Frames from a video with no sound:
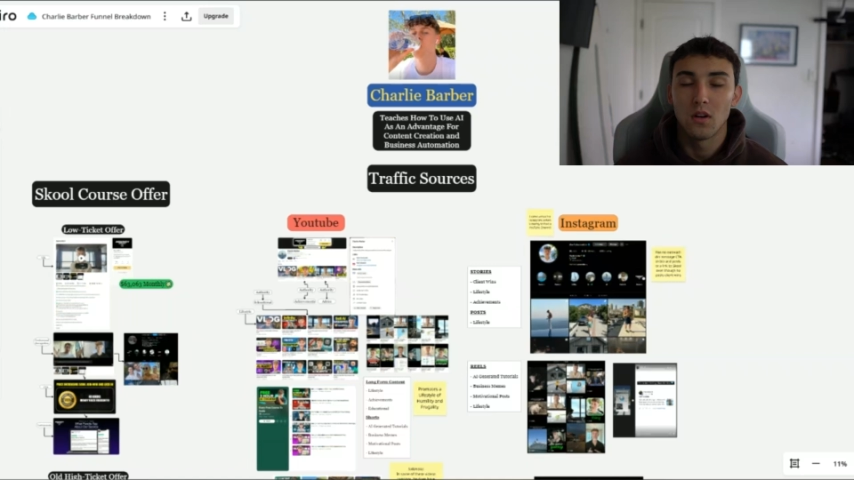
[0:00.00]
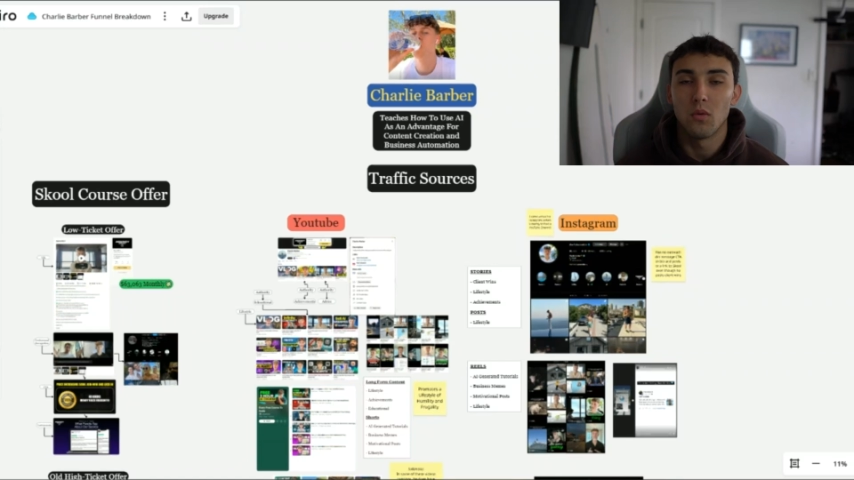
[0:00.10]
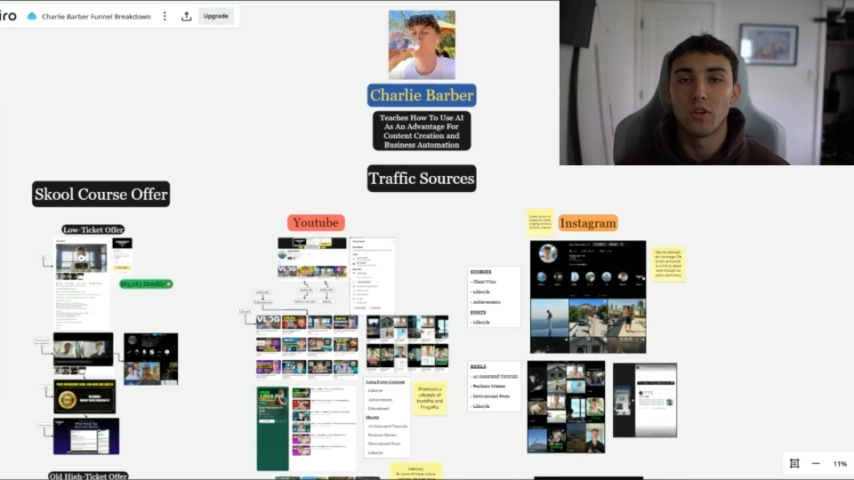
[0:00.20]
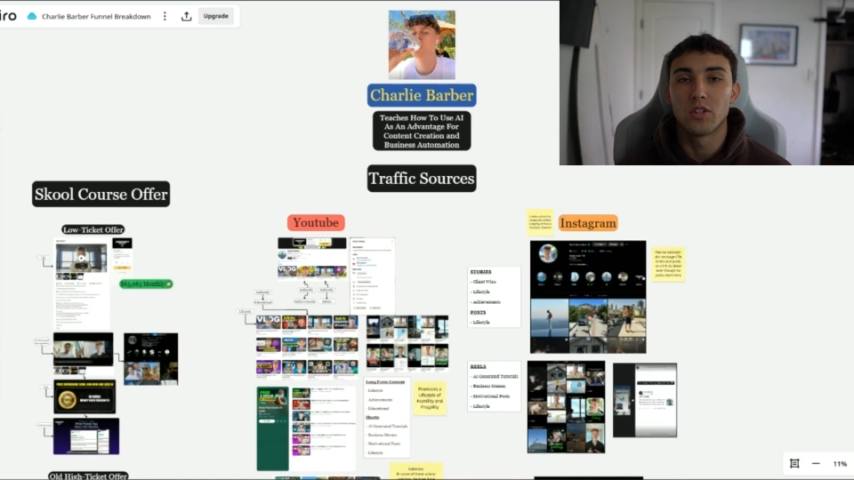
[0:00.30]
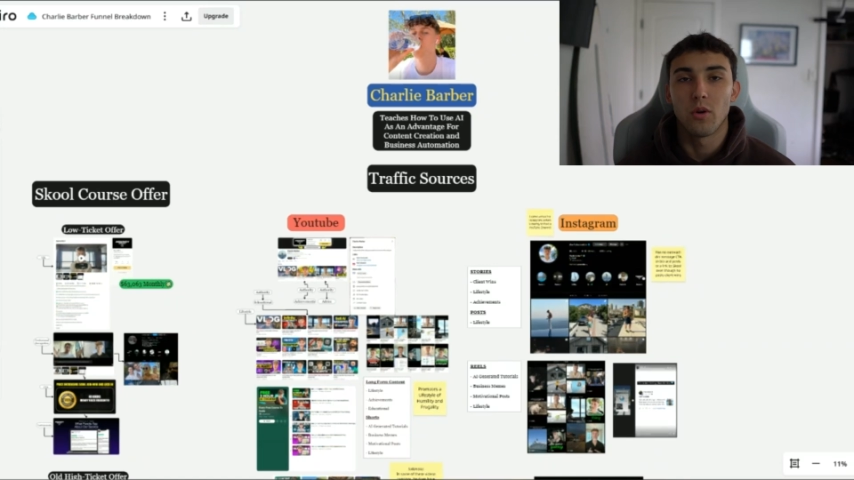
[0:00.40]

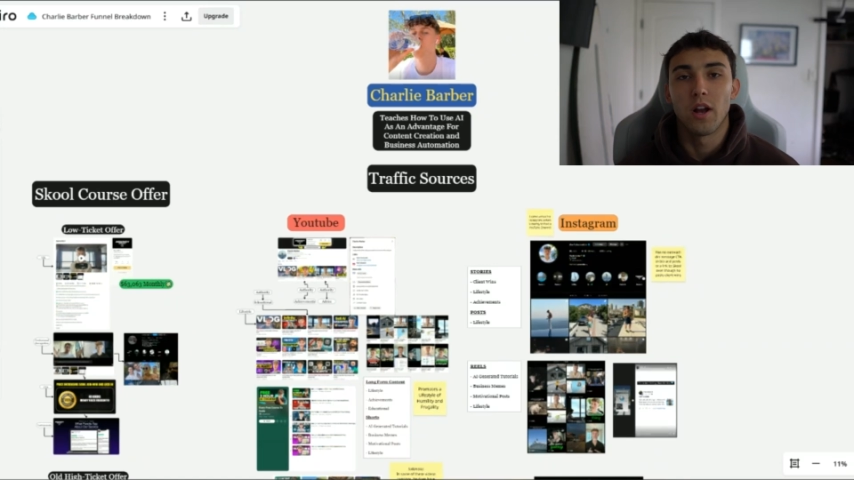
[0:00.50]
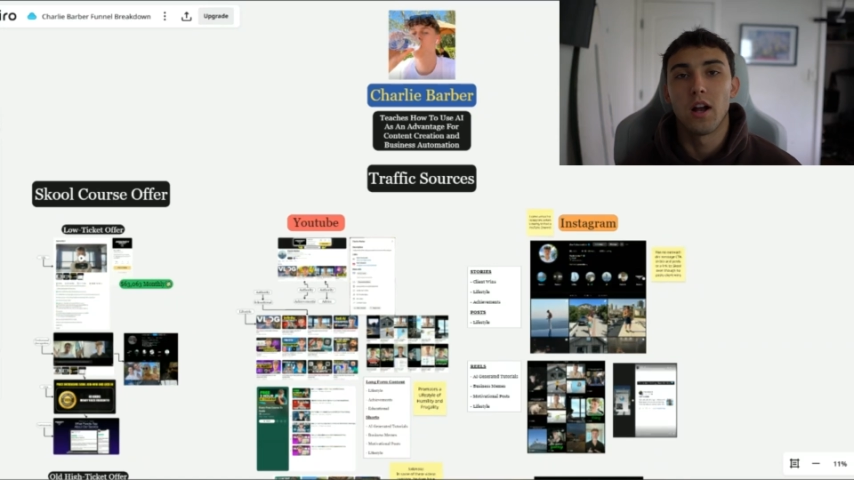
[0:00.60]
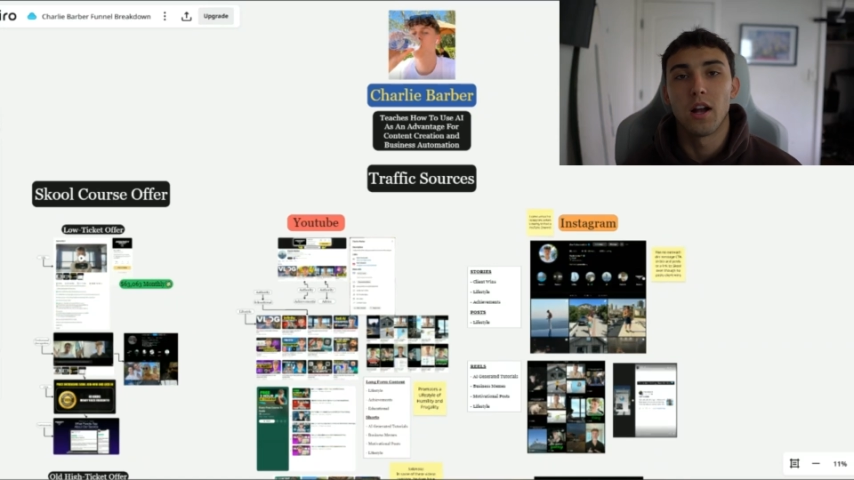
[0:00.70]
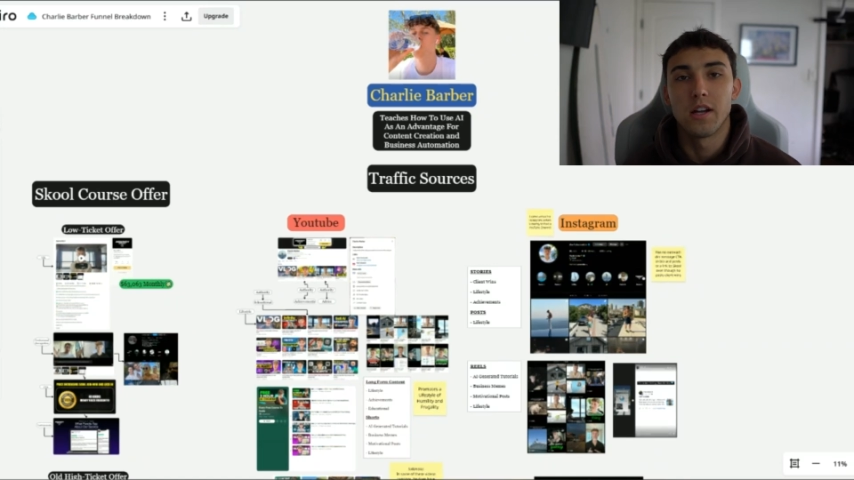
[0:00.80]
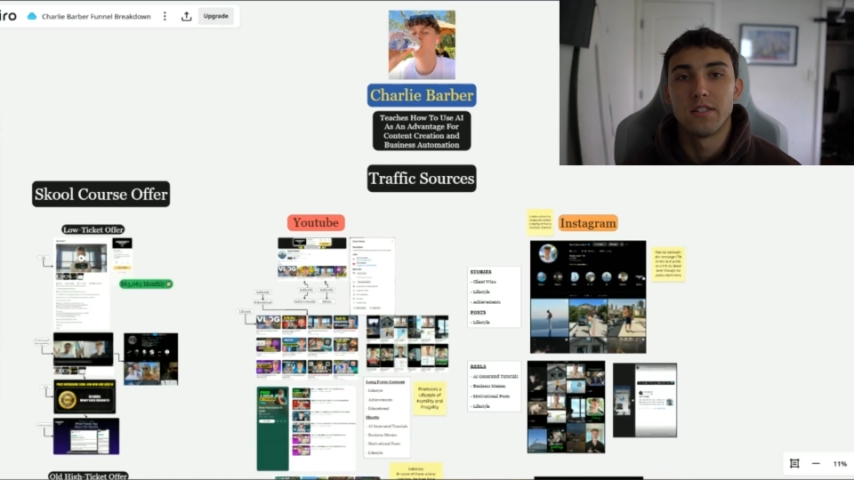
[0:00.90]
What's going
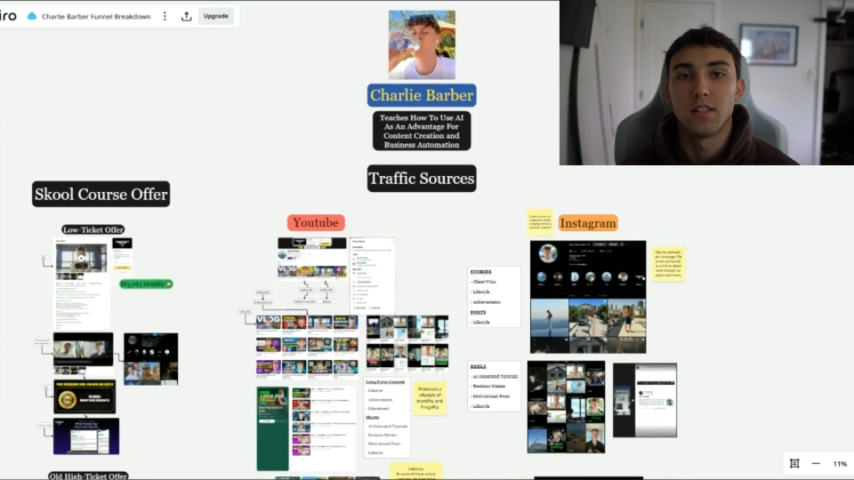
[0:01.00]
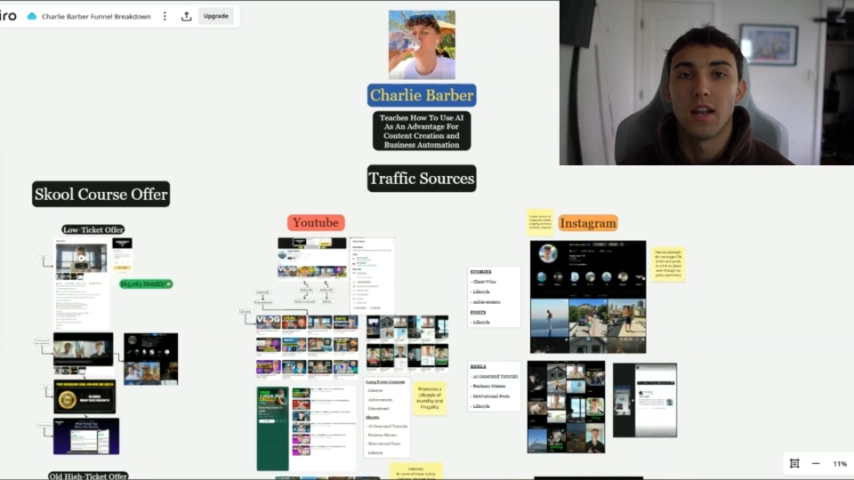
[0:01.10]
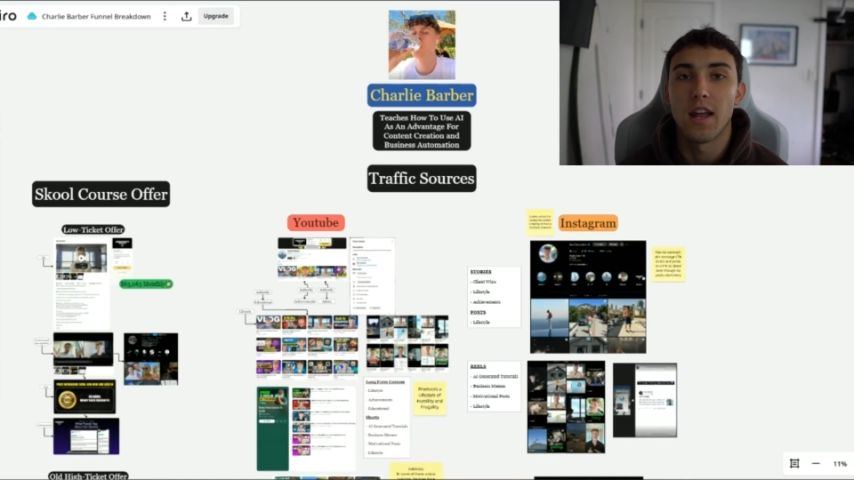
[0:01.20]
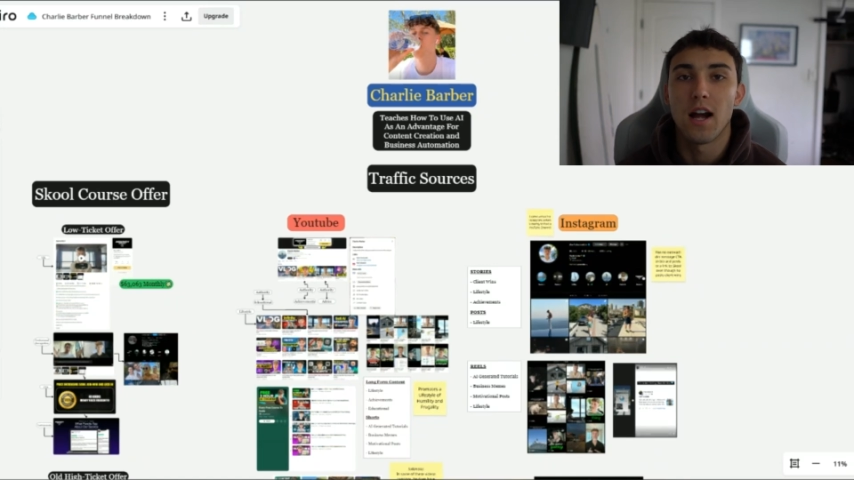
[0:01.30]
on, guys? Today